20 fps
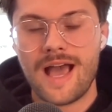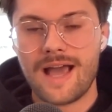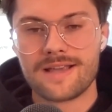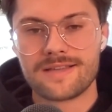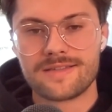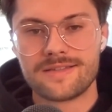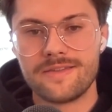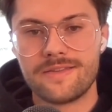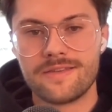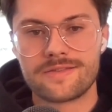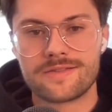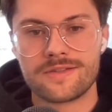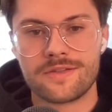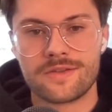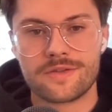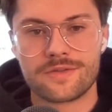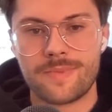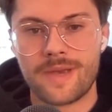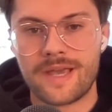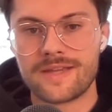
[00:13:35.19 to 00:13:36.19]
I see this in
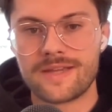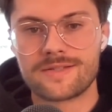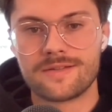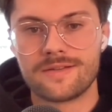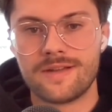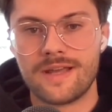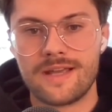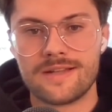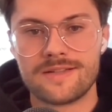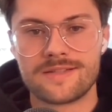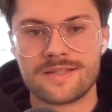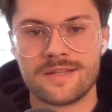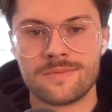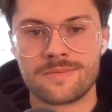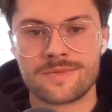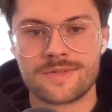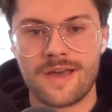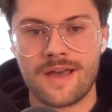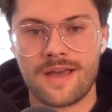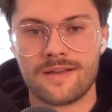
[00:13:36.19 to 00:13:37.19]
the space today. It
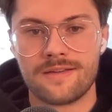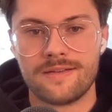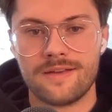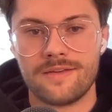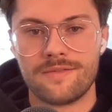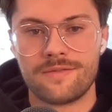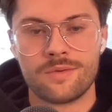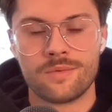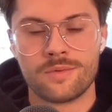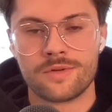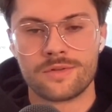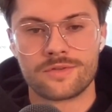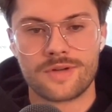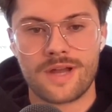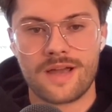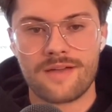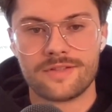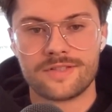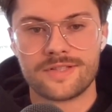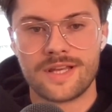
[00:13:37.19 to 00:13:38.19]
seems that if you want to
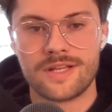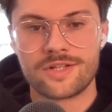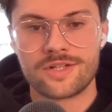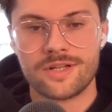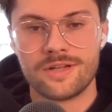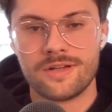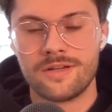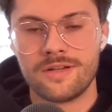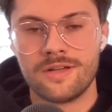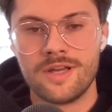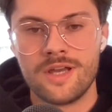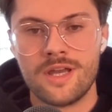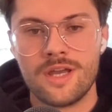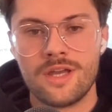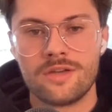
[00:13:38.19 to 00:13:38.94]
drive attention,